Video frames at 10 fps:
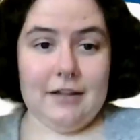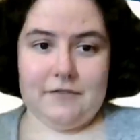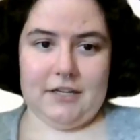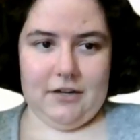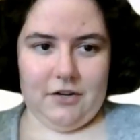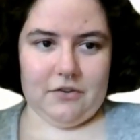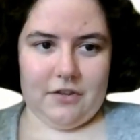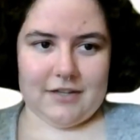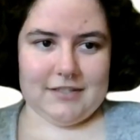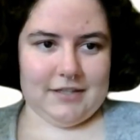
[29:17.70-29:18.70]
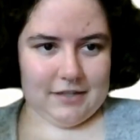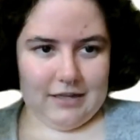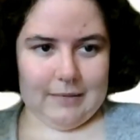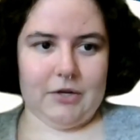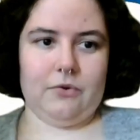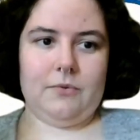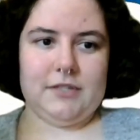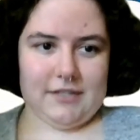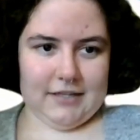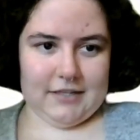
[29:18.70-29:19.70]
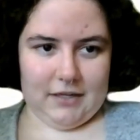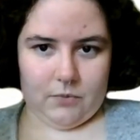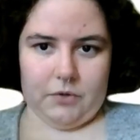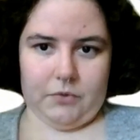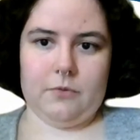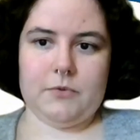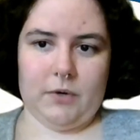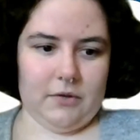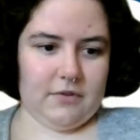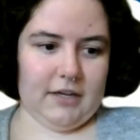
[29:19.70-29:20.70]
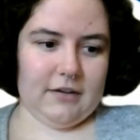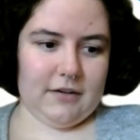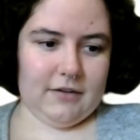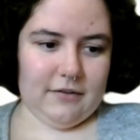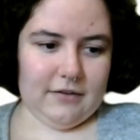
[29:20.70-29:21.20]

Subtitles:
I'd love to hear your thoughts as climate groups, as anti-war groups, what you think.